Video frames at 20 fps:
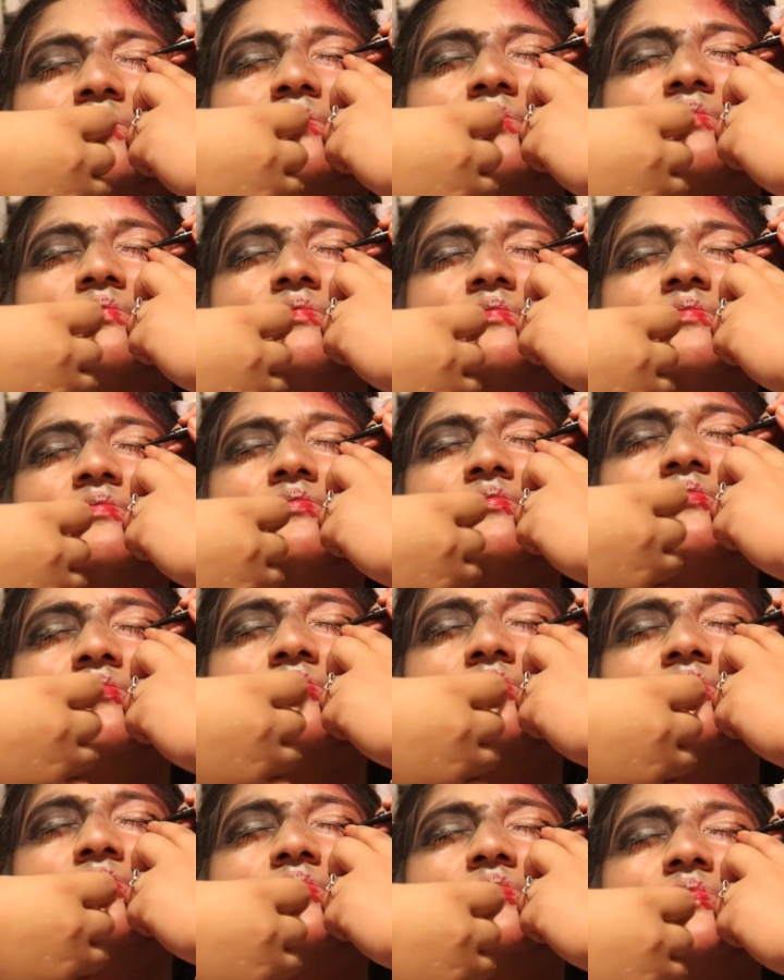
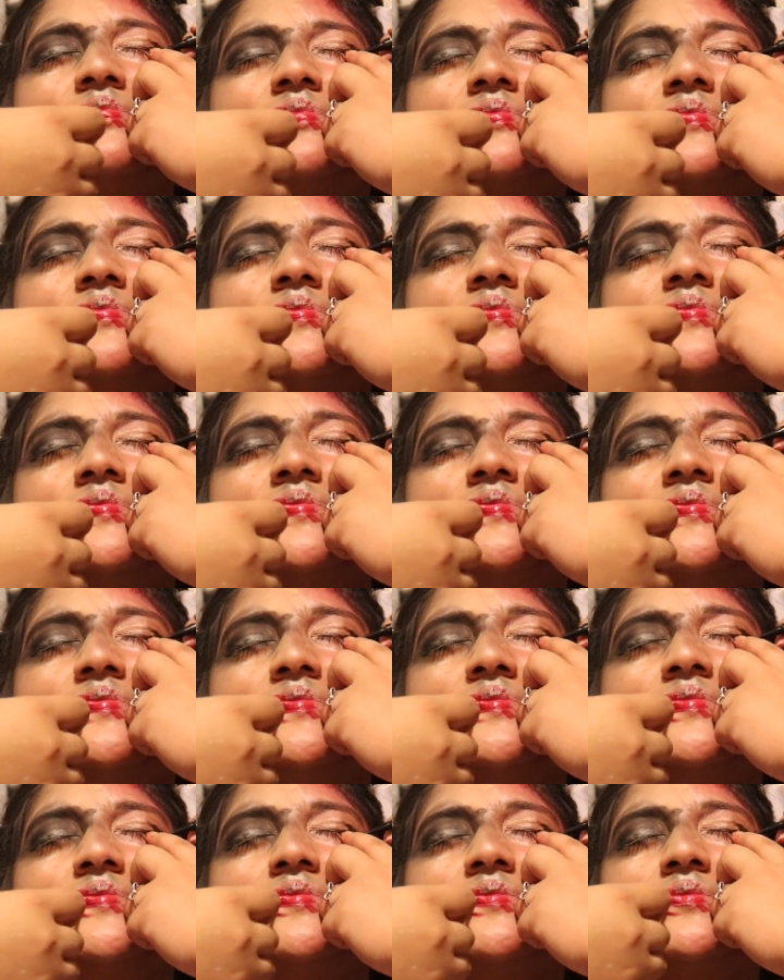
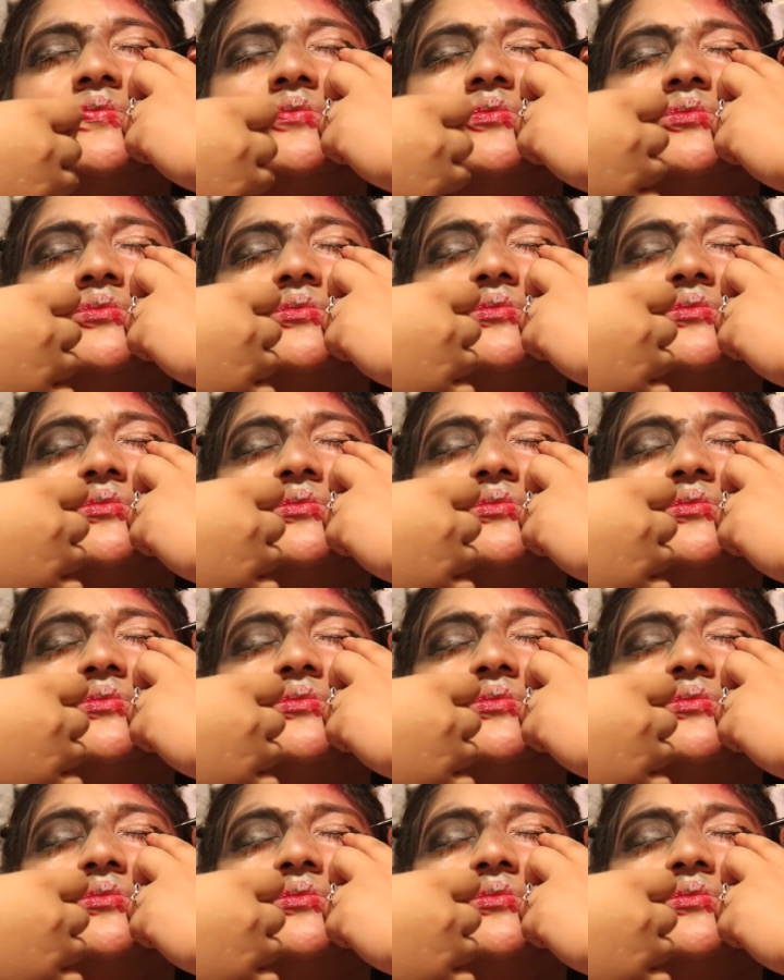Nobody speaks.